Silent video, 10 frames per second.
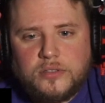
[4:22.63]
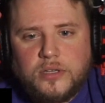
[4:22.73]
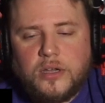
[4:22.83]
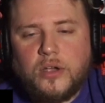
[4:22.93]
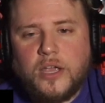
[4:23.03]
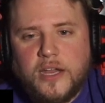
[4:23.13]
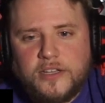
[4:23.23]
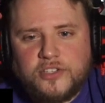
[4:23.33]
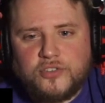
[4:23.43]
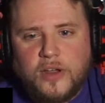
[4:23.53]
Okay,
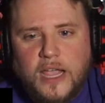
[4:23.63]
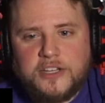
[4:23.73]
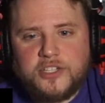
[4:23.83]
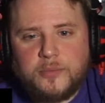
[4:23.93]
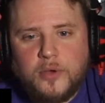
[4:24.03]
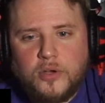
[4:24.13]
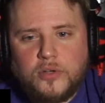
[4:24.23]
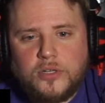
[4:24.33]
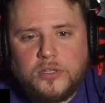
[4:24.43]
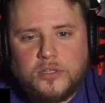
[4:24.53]
distraction
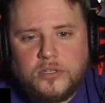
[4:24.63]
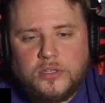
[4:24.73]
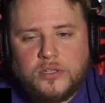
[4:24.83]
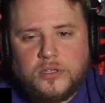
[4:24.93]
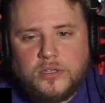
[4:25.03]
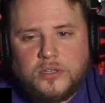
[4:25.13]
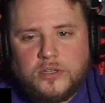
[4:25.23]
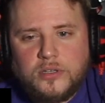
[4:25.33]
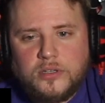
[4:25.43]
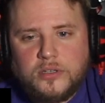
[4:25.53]
mode.
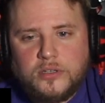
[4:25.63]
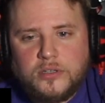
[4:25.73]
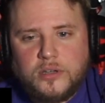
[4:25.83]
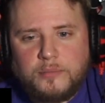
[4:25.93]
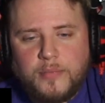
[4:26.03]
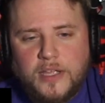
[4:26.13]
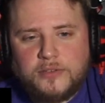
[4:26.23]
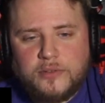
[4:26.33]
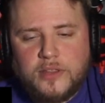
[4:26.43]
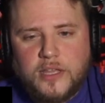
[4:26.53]
Mess
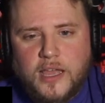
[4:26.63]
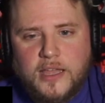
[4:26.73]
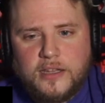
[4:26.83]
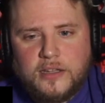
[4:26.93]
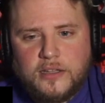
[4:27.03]
with that.